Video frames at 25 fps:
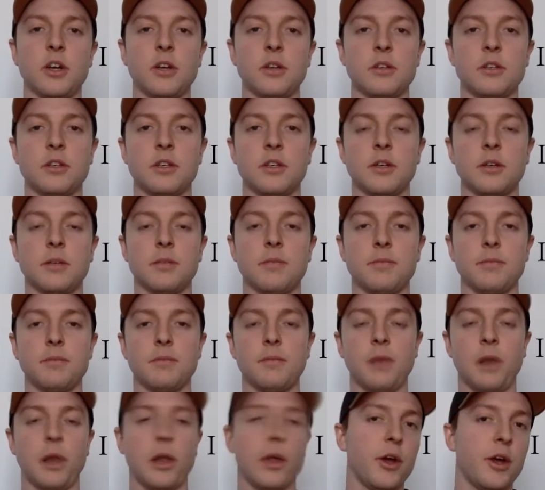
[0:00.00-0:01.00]
to
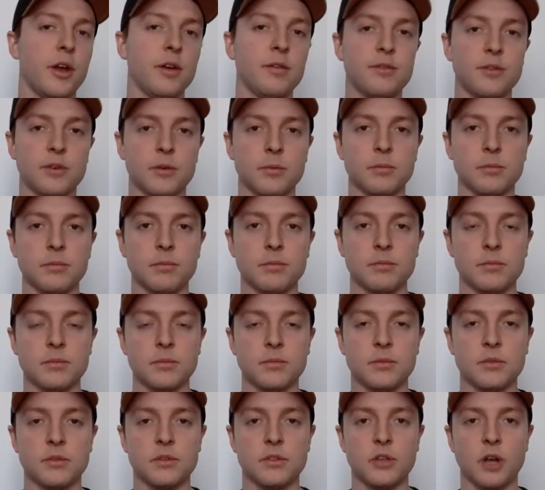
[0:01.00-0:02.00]
learn from
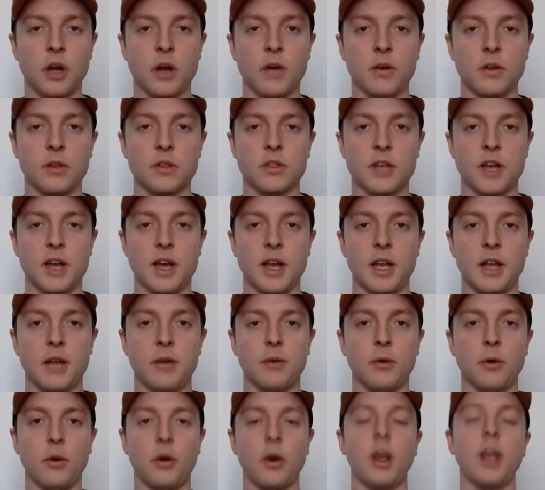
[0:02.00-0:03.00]
Tyrod
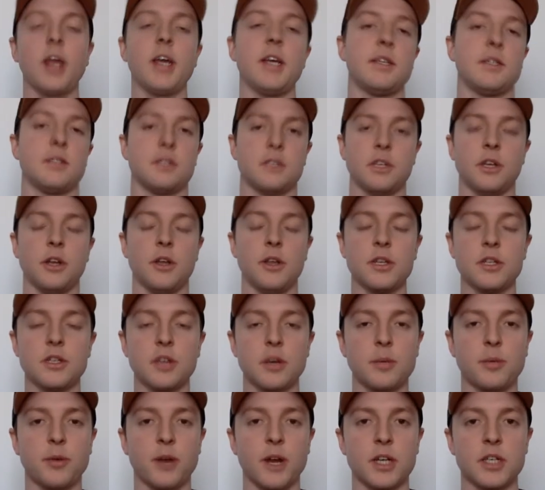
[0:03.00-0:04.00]
Taylor, or at least, there's
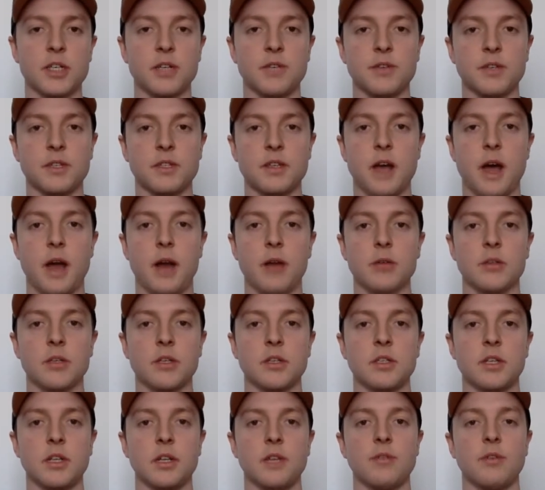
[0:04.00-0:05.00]
no pressure for Darnold to
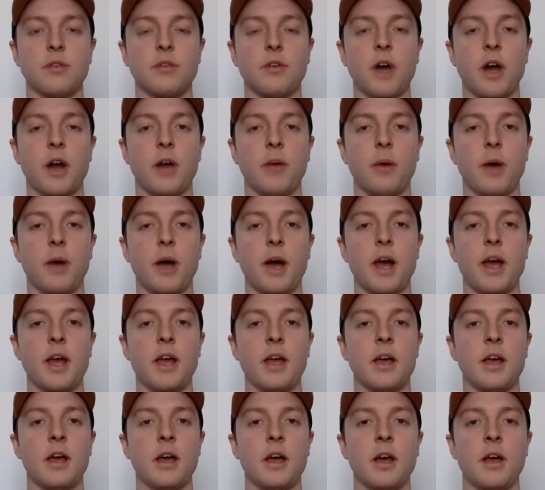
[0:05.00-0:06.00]
deliver right away.
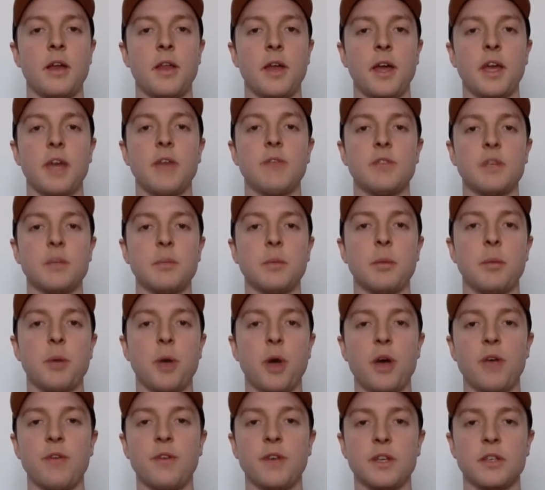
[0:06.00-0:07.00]
That gives him a
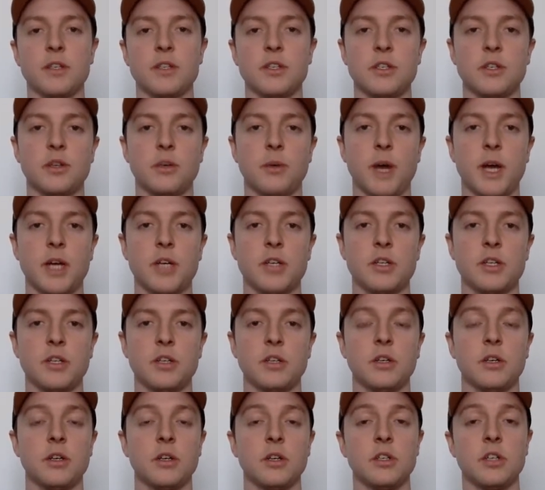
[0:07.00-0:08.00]
perfect
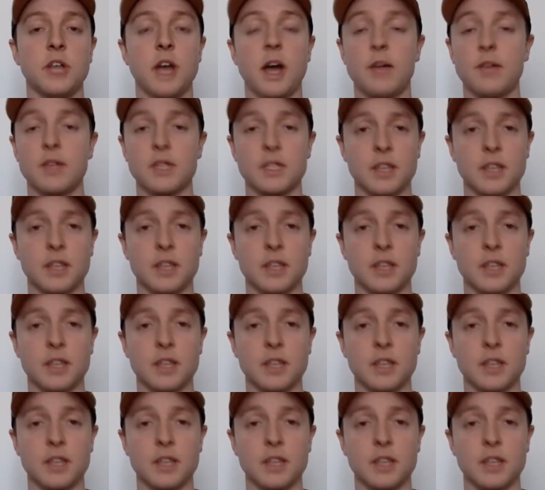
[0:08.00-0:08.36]
situation. Jarvis